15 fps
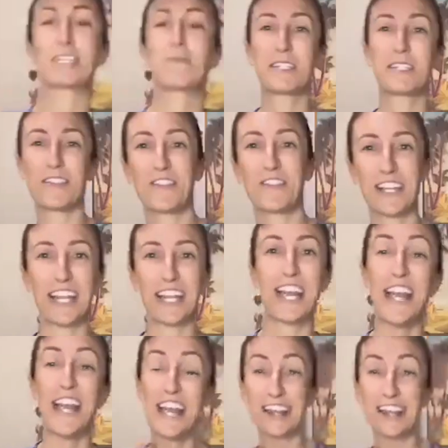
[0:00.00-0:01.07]
And
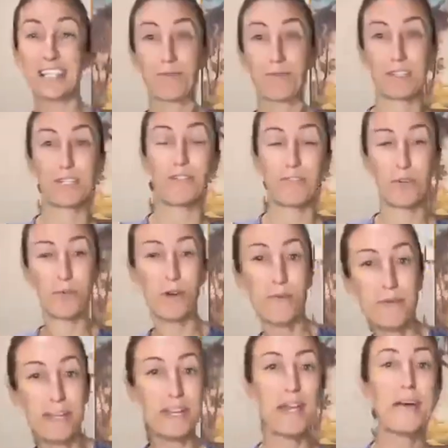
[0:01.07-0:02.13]
specifically, this one's for
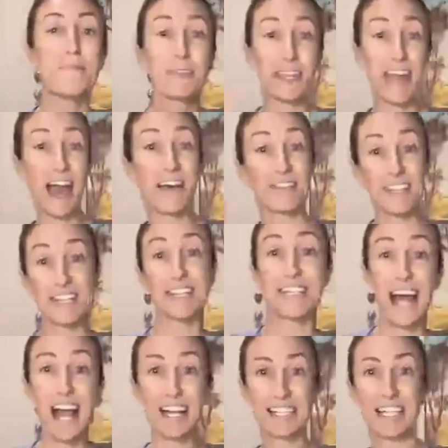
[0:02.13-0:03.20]
women, but they have the
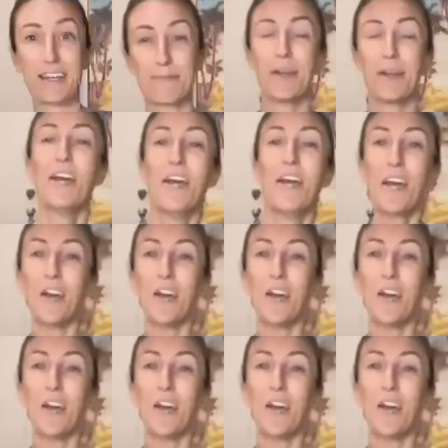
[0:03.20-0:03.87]
exact same